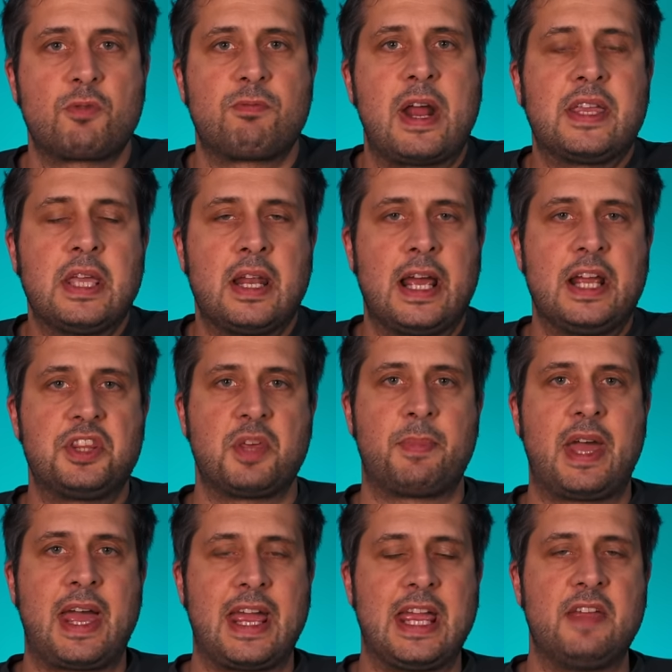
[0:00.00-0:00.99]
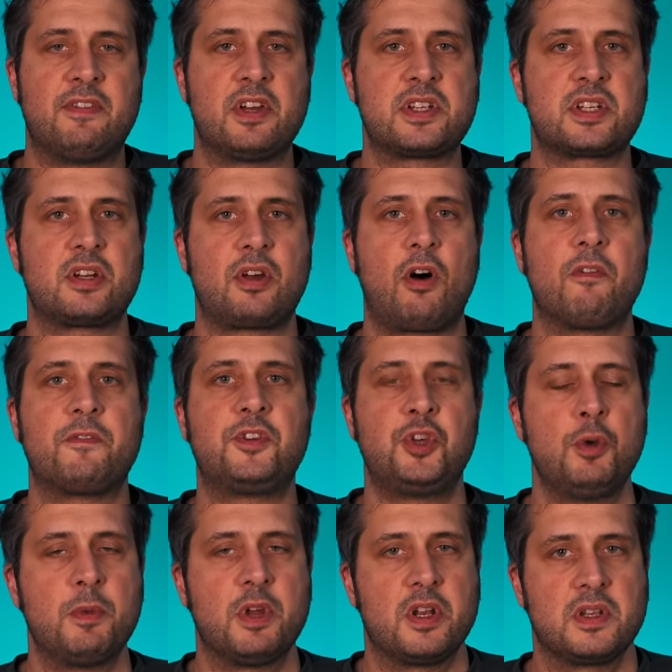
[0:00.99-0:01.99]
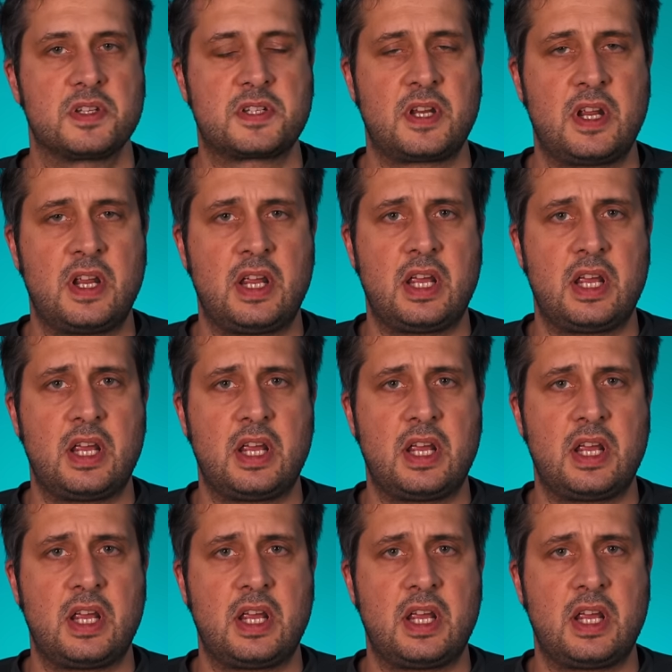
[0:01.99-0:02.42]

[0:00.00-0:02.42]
regulate the behaviors of humans.